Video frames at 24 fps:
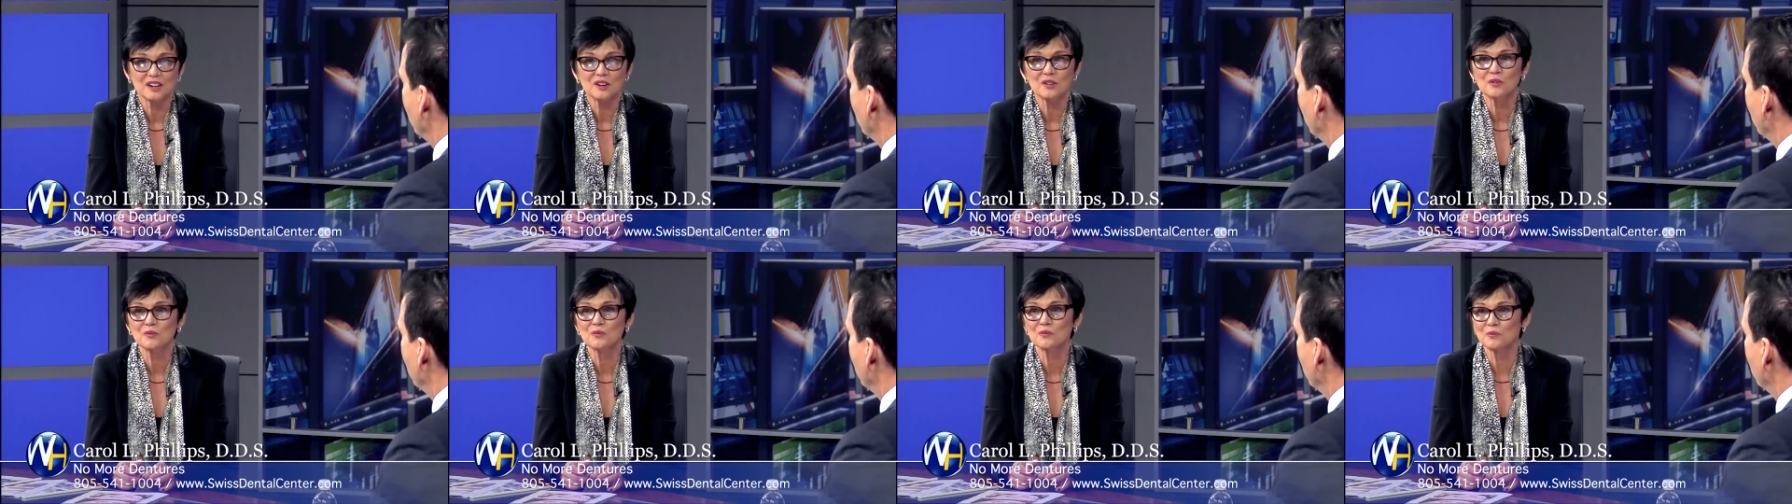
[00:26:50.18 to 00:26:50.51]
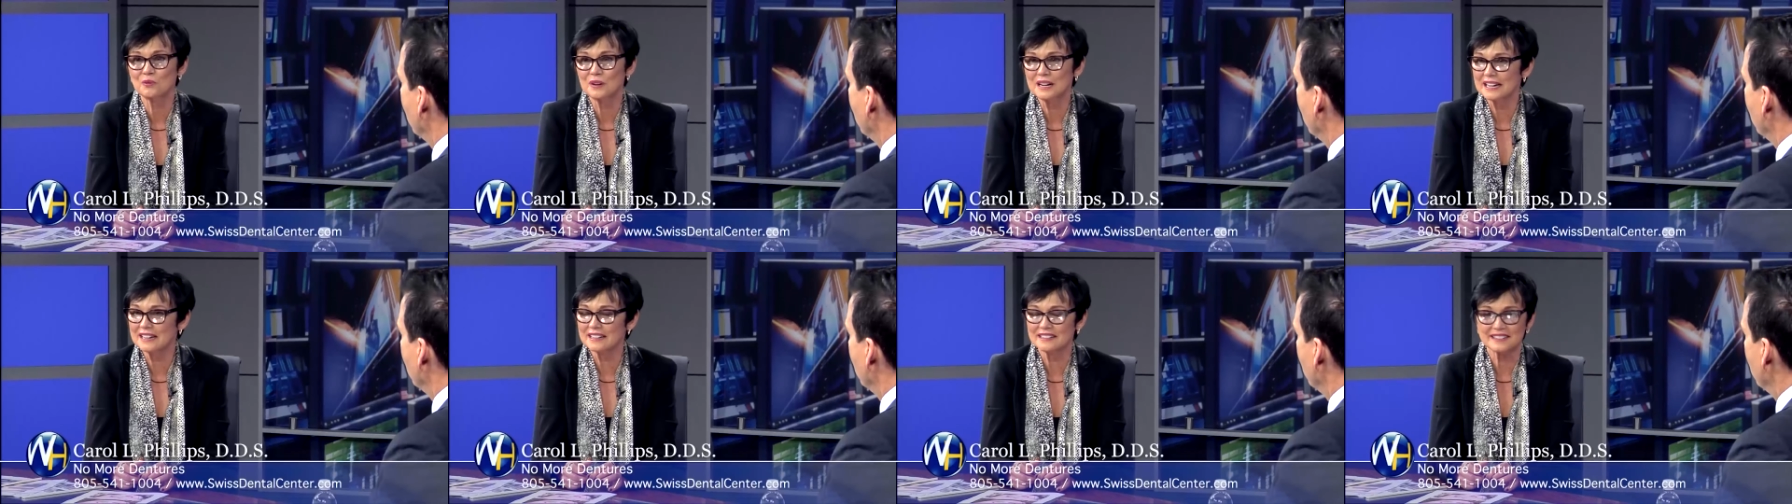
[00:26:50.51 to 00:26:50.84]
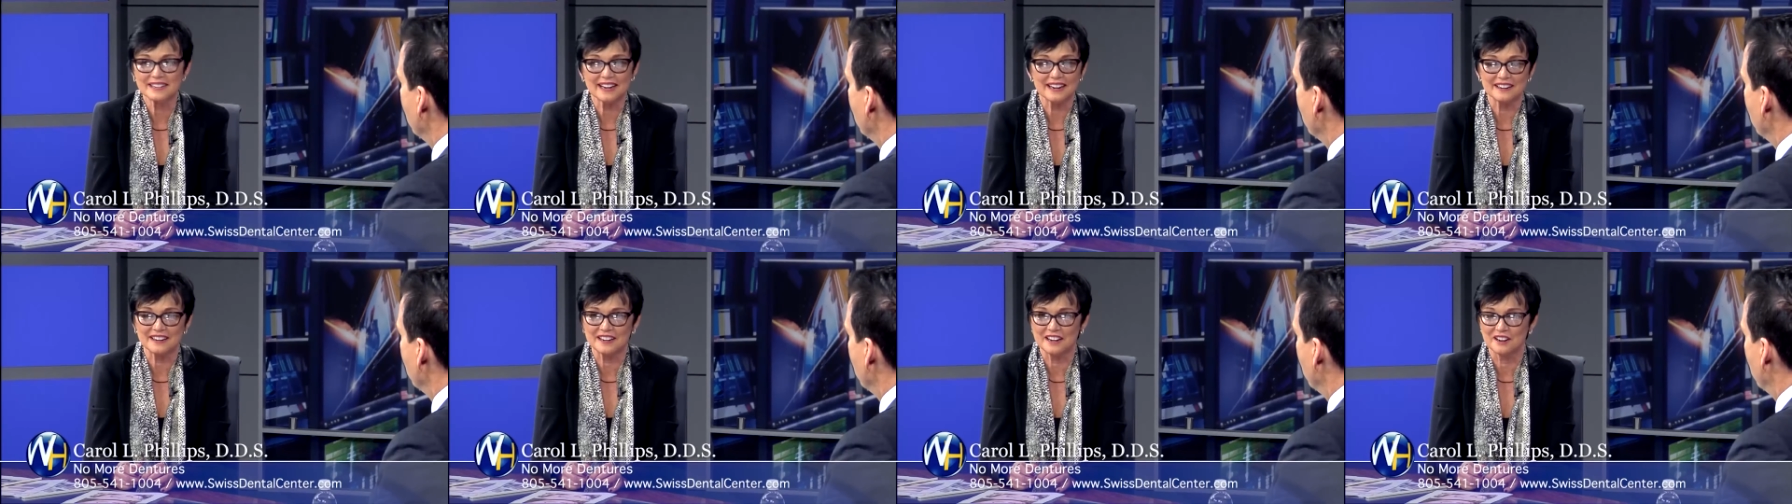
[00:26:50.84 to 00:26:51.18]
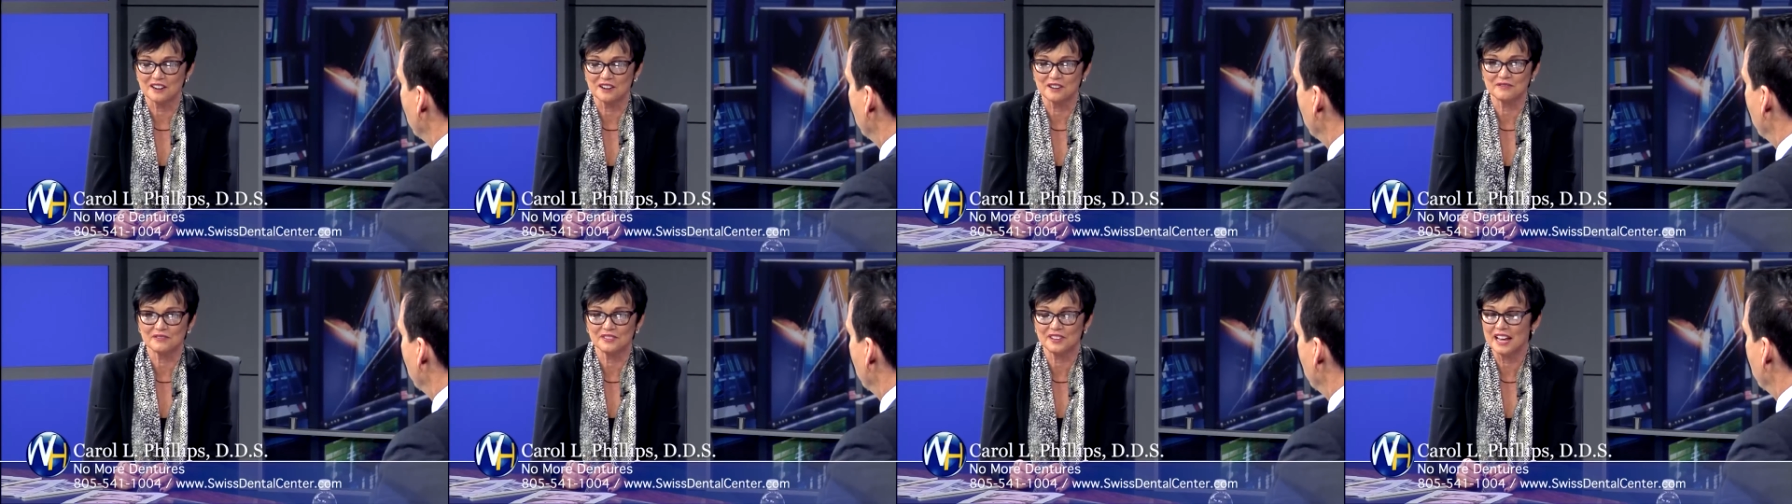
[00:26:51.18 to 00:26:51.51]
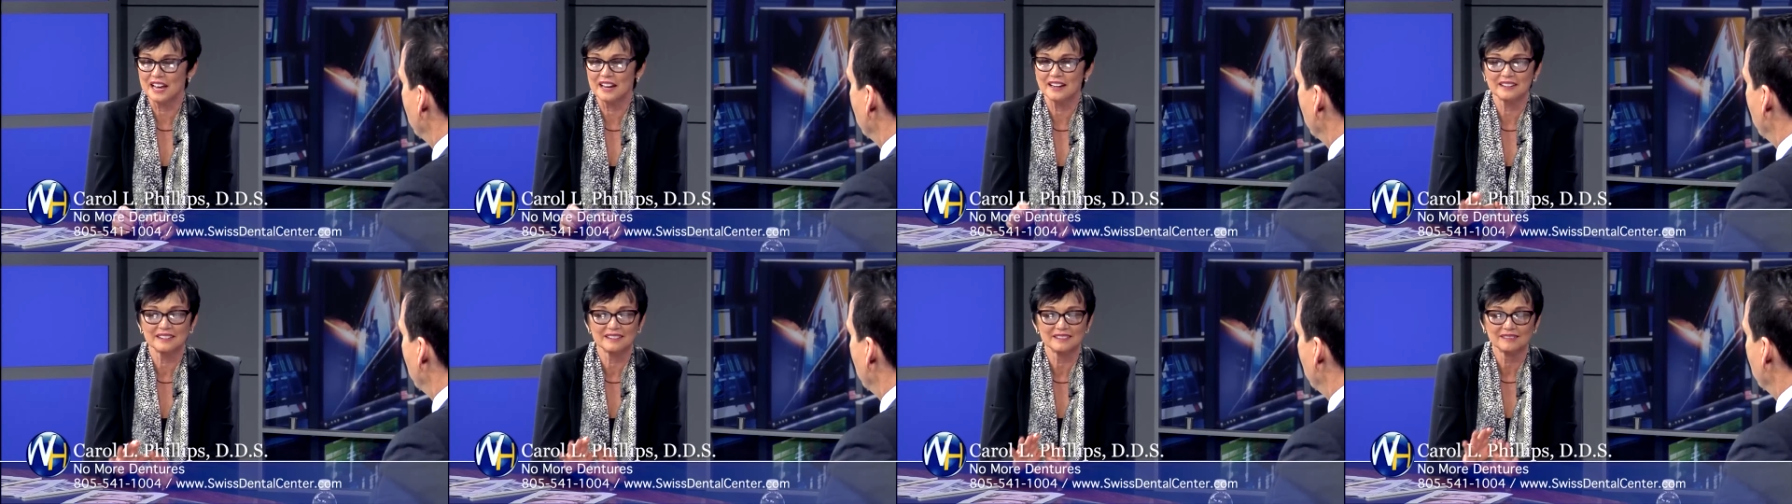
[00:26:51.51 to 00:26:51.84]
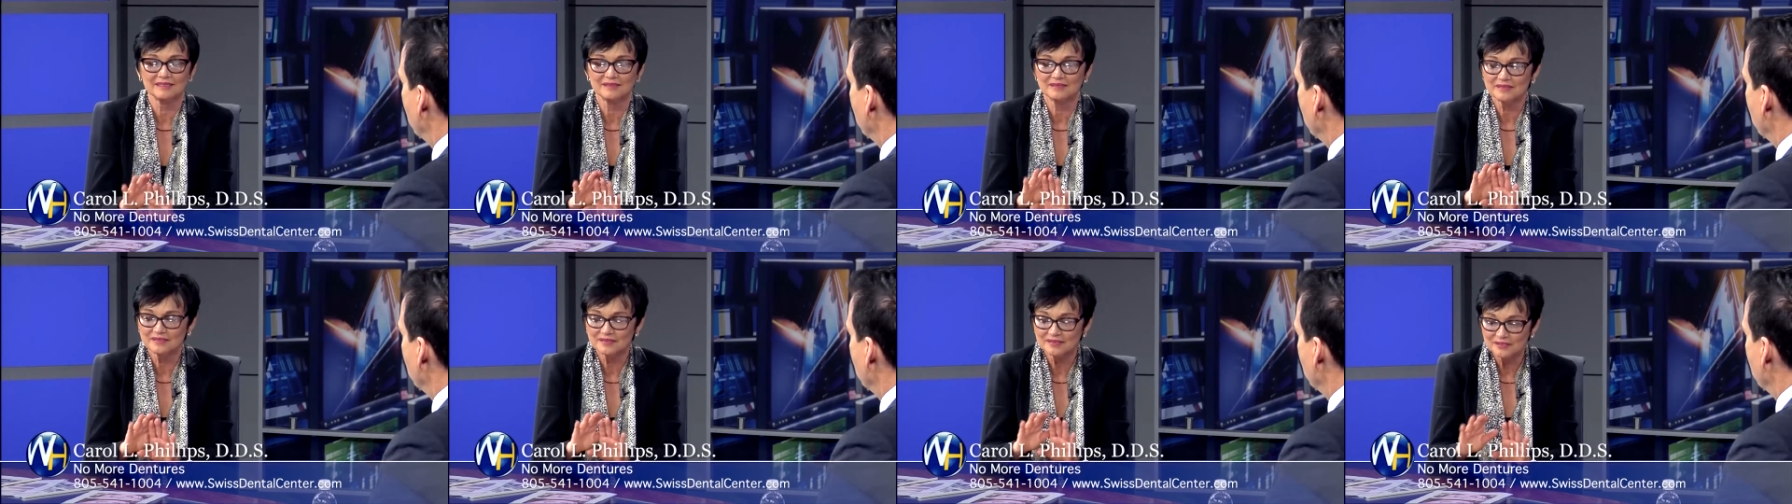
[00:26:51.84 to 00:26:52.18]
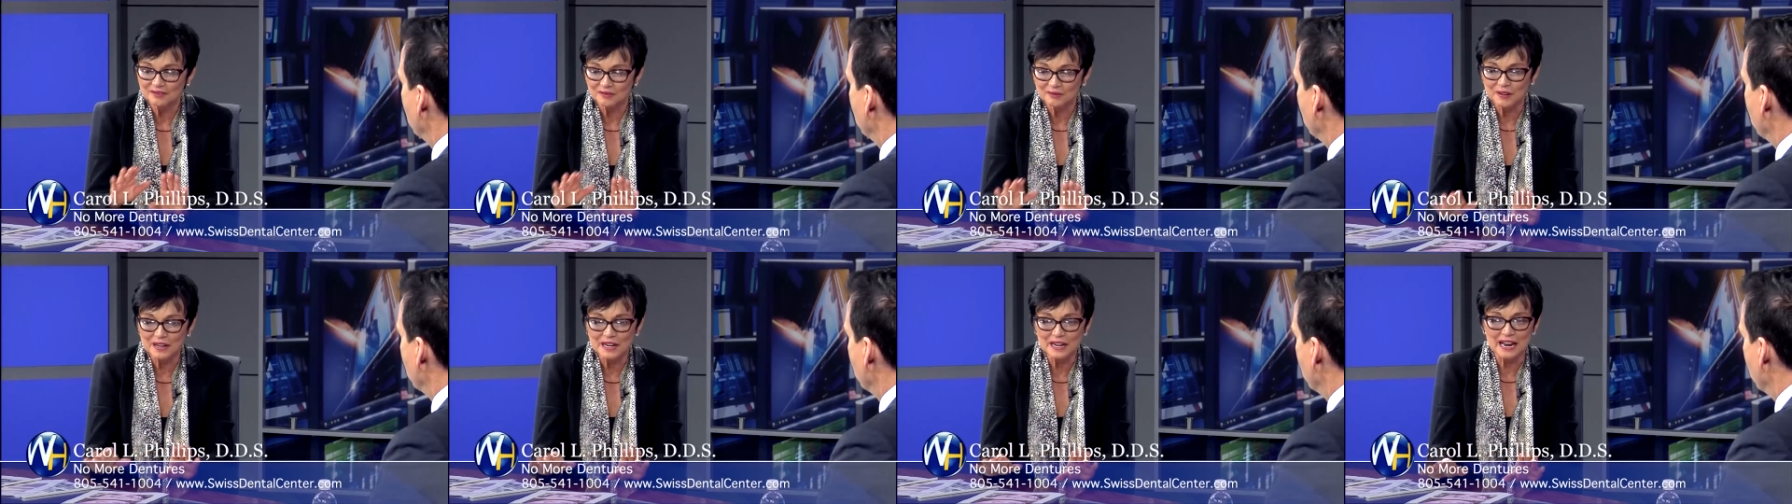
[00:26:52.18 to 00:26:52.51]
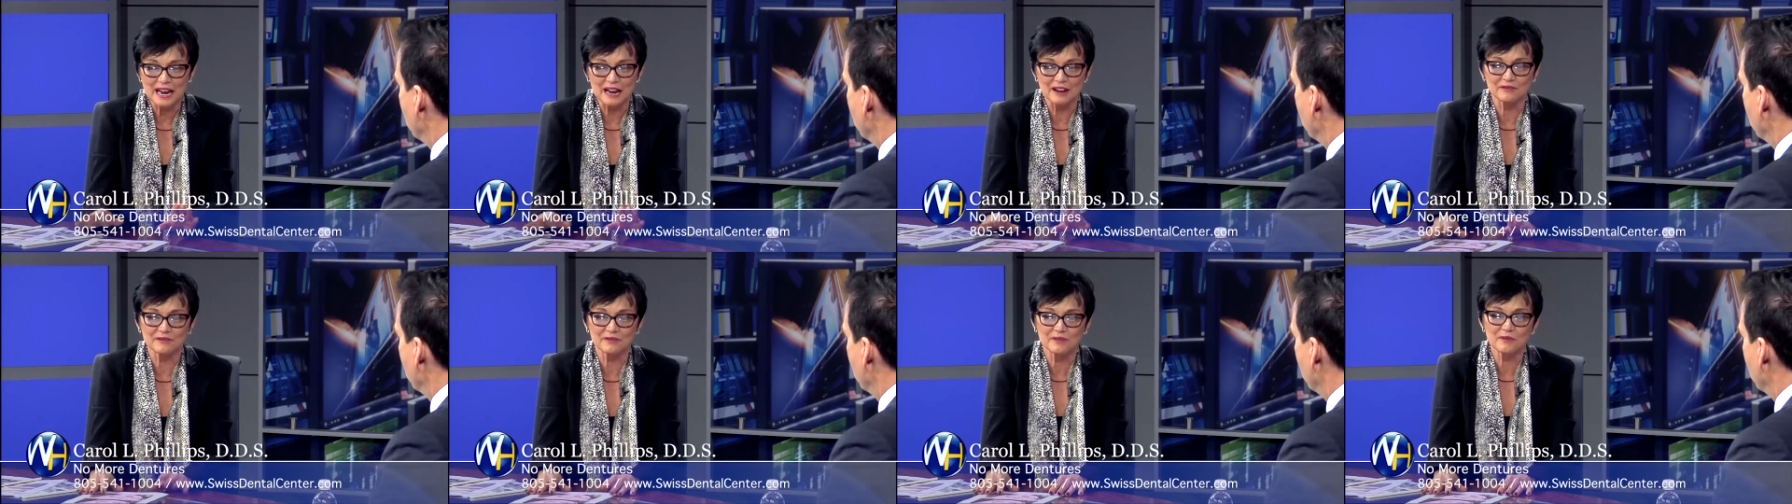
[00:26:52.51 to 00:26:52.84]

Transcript: We can take care of that we have